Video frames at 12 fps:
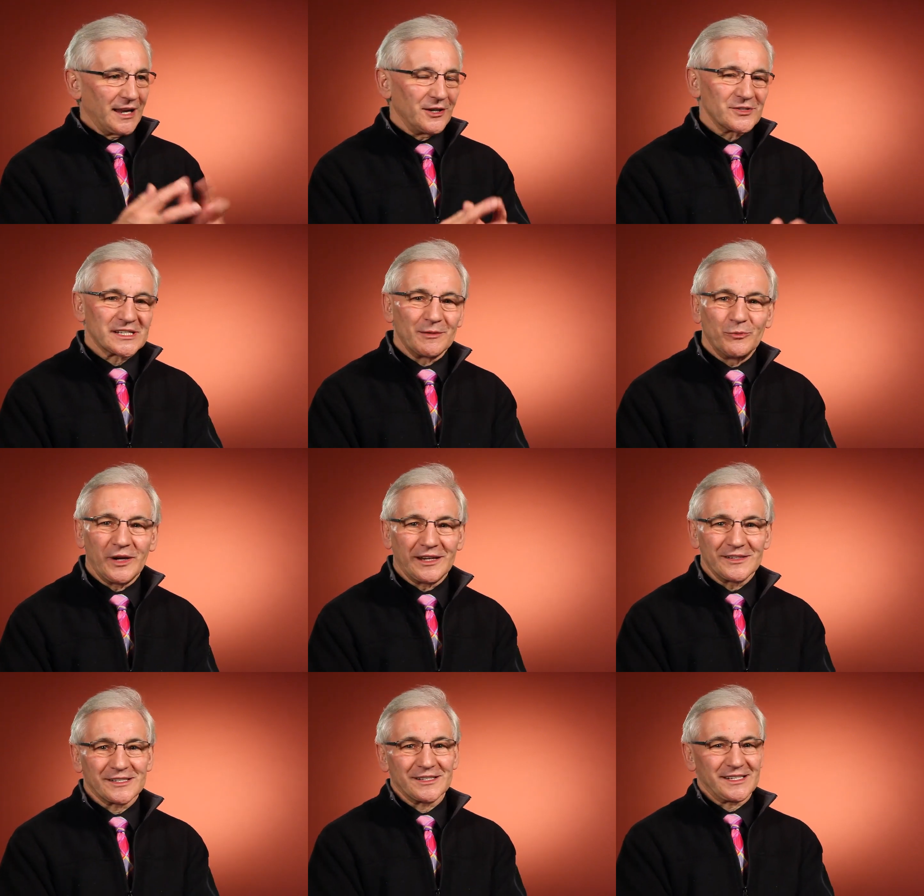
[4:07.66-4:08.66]
I know some
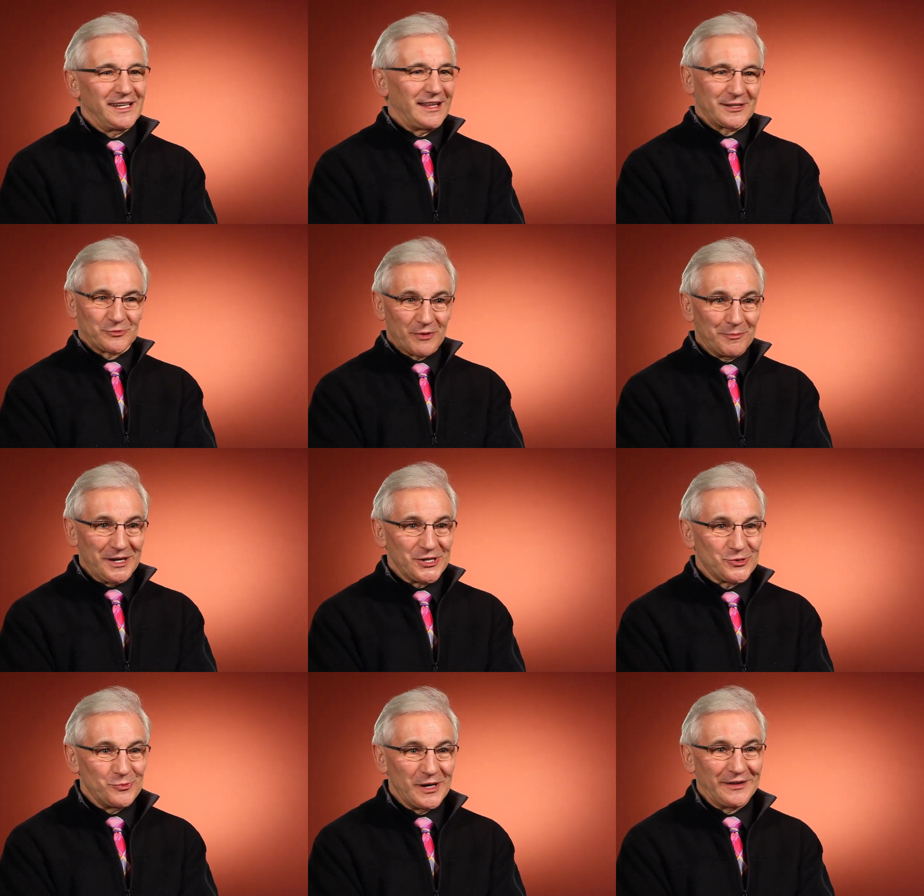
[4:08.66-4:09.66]
Wiccans will say that's
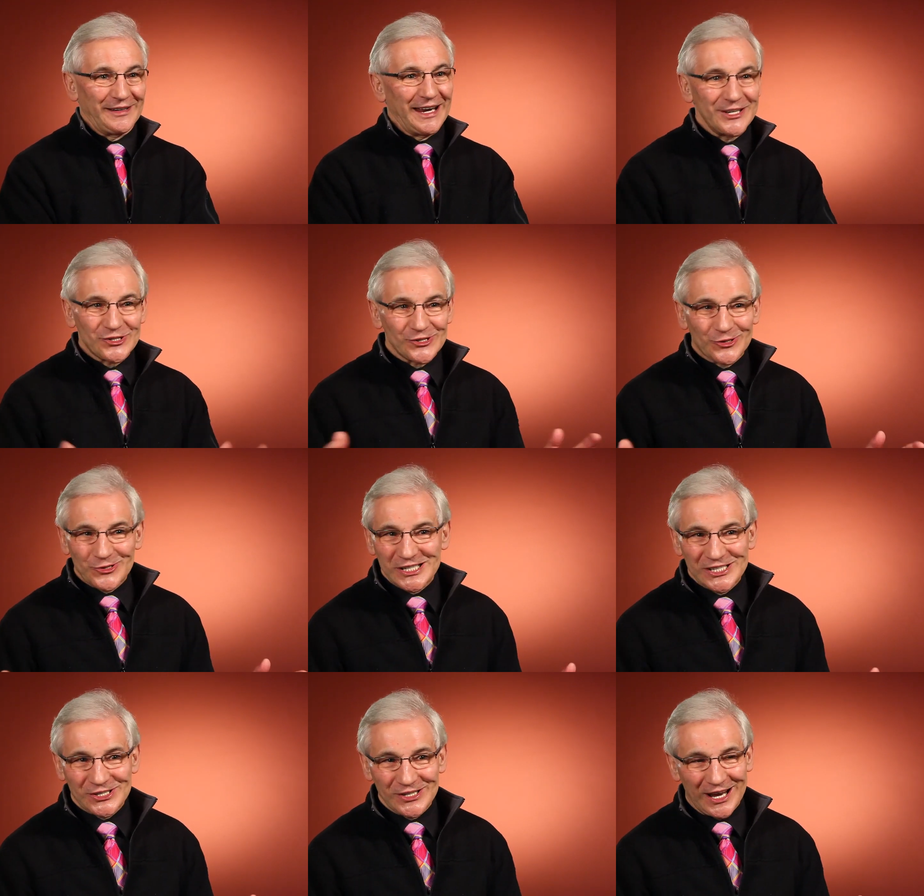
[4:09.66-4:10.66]
rubbish, we're an ancient
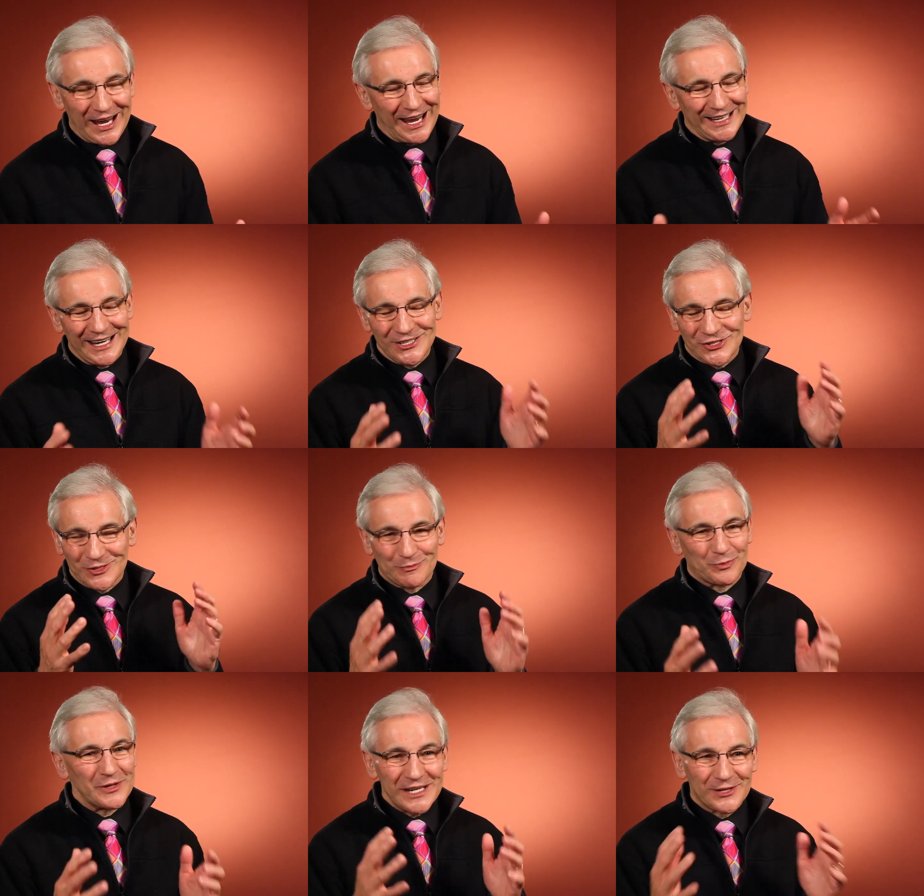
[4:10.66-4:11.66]

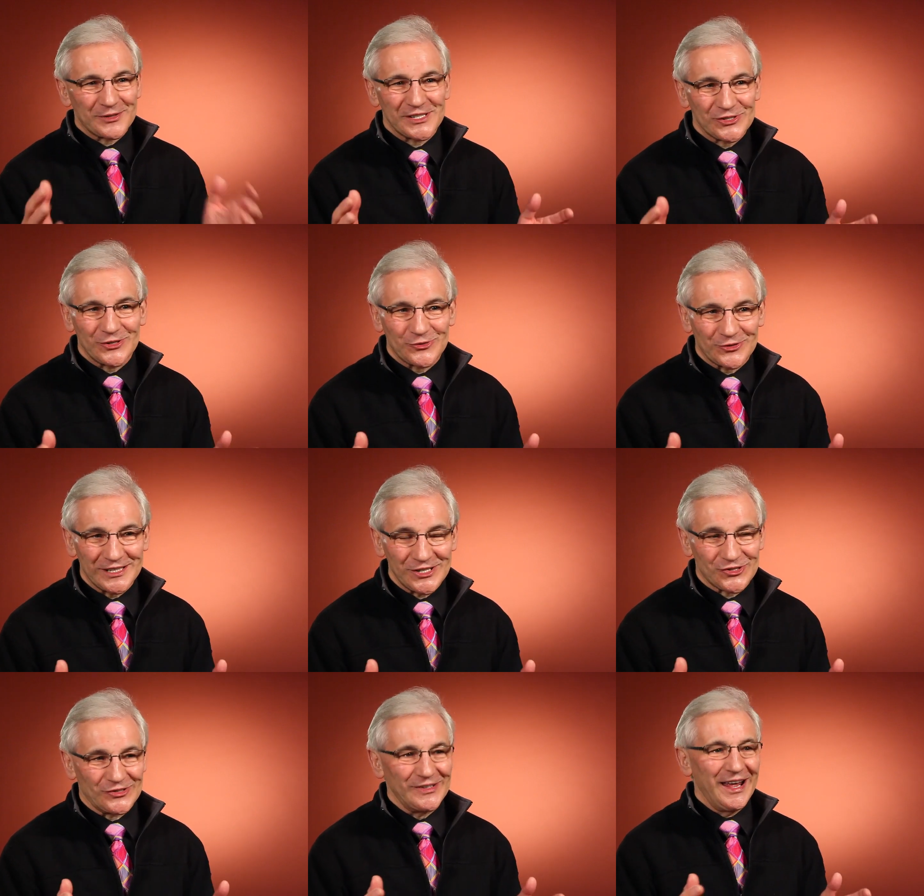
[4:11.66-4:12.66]
pre-Christian
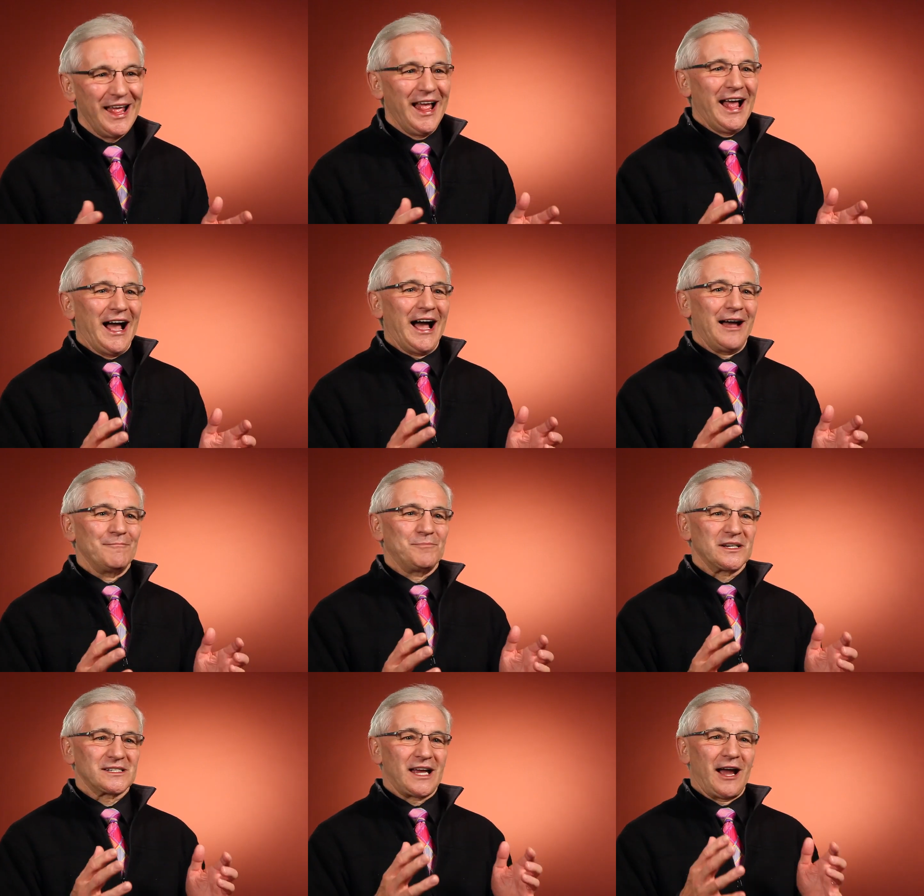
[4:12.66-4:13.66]
tradition,
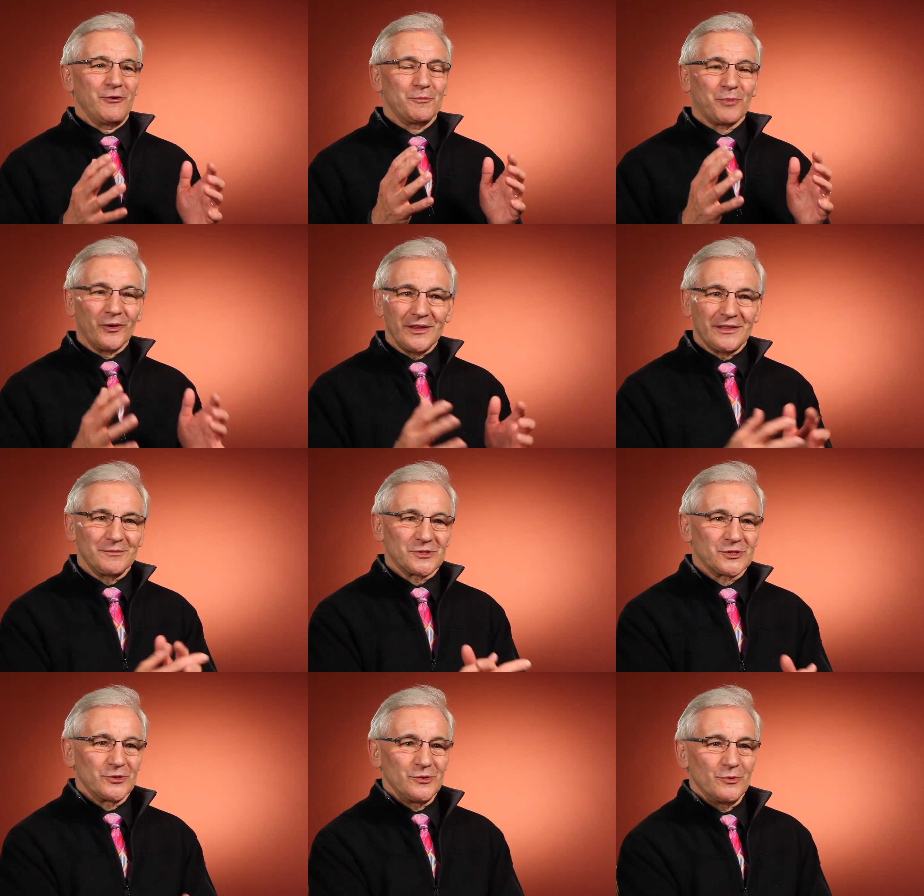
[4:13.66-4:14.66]
but I would point
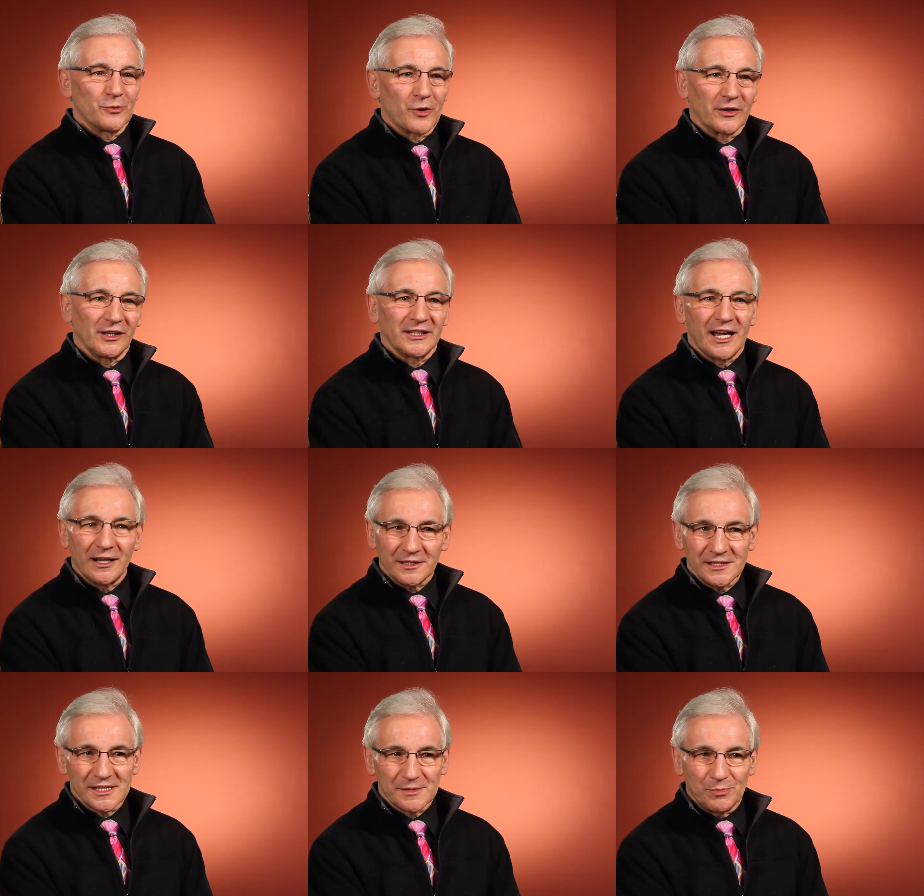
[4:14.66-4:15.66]
them to Ronald
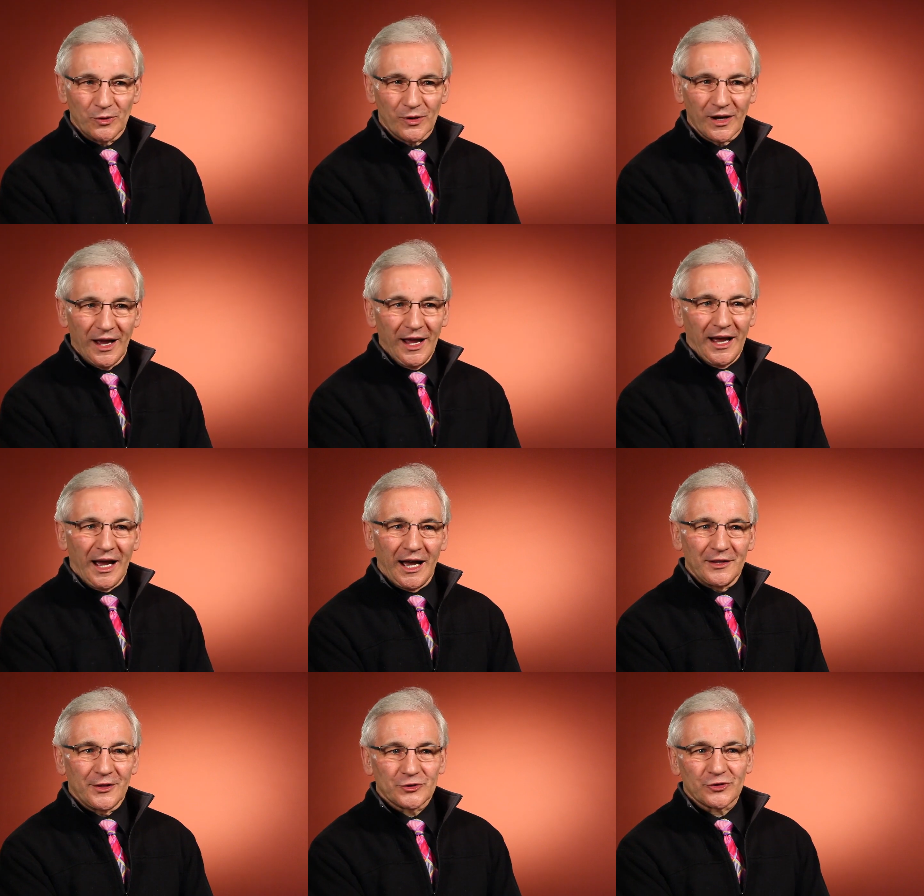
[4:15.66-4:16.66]
Hutton's book,
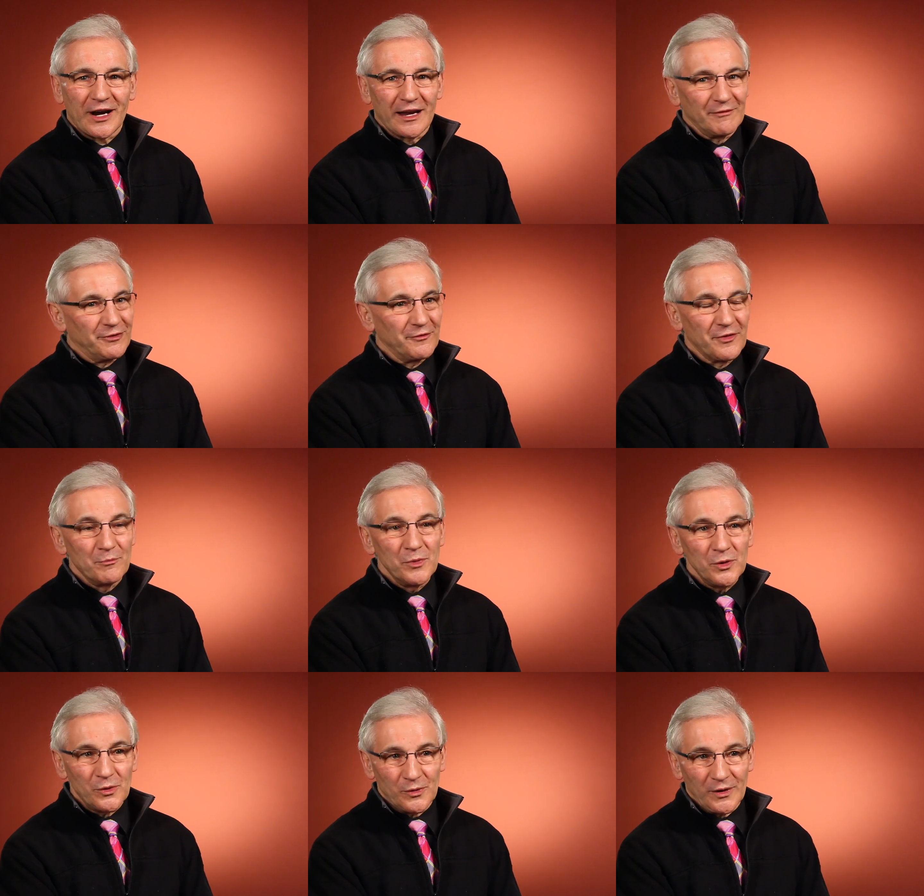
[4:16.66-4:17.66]
The Triumph of the
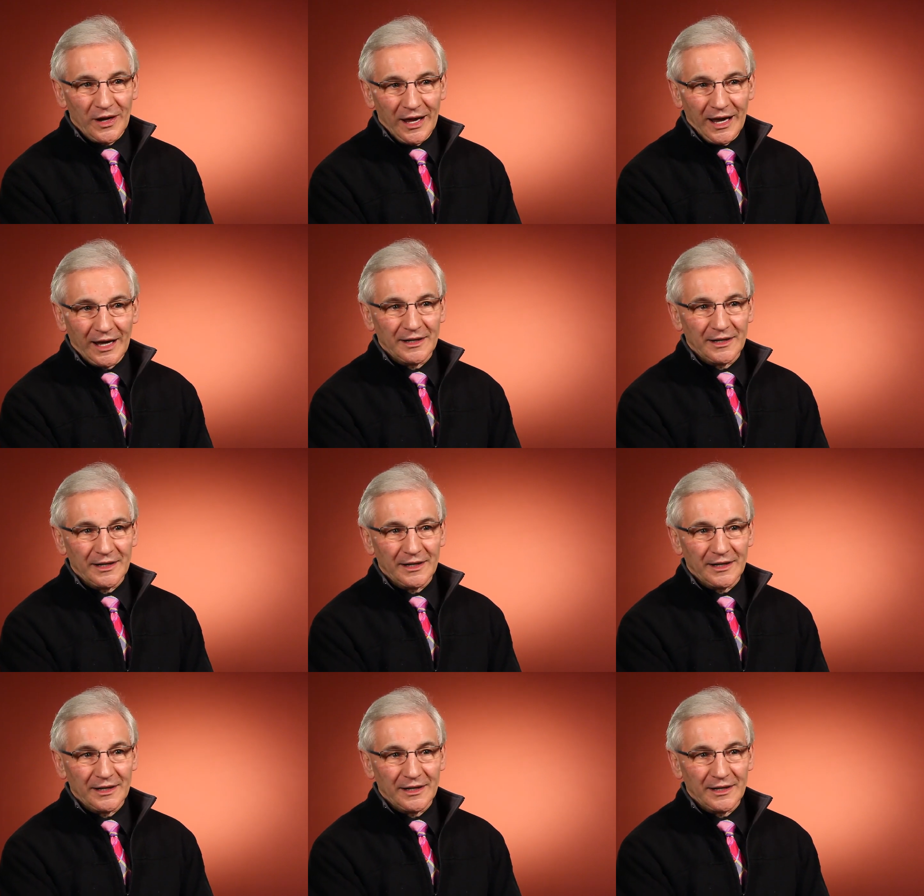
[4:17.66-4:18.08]
Moon.